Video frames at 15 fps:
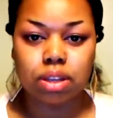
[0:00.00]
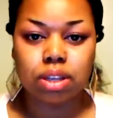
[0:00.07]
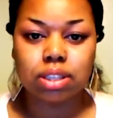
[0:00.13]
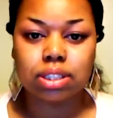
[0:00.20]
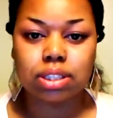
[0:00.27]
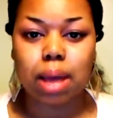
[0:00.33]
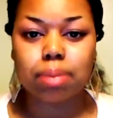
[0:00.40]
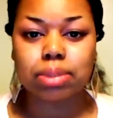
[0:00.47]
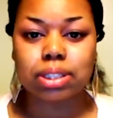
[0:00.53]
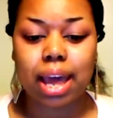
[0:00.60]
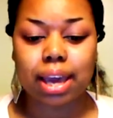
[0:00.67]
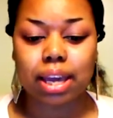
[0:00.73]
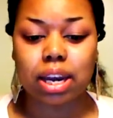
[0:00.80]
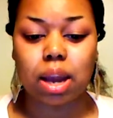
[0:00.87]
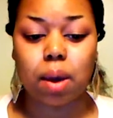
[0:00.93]
Stop
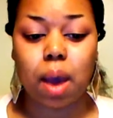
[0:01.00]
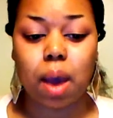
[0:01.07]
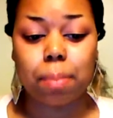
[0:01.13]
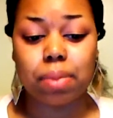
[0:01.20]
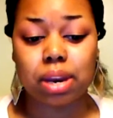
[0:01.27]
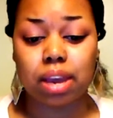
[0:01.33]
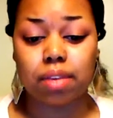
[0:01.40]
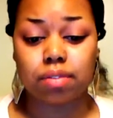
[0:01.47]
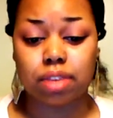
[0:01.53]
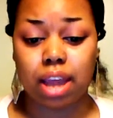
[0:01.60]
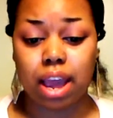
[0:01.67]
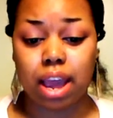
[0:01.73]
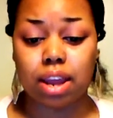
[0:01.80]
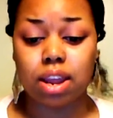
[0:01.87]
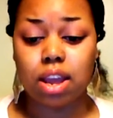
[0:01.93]
slacking up. I believe
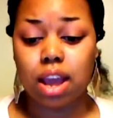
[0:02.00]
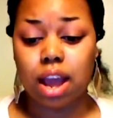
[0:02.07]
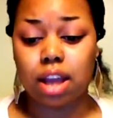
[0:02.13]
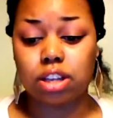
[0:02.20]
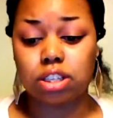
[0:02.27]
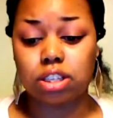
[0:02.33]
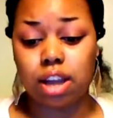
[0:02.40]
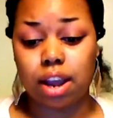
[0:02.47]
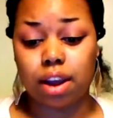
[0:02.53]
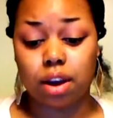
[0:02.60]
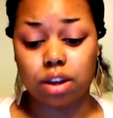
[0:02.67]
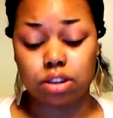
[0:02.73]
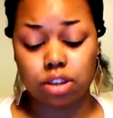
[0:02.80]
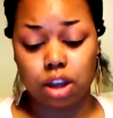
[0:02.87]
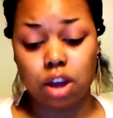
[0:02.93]
that
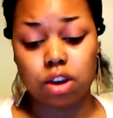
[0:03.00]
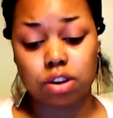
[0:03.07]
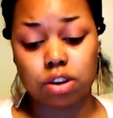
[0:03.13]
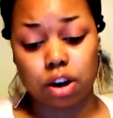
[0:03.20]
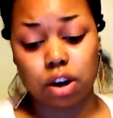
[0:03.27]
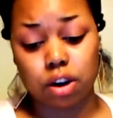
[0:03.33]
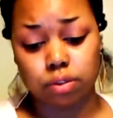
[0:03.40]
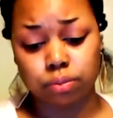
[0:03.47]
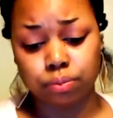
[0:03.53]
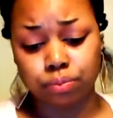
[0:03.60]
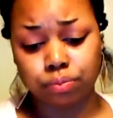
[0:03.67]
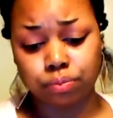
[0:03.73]
a young girl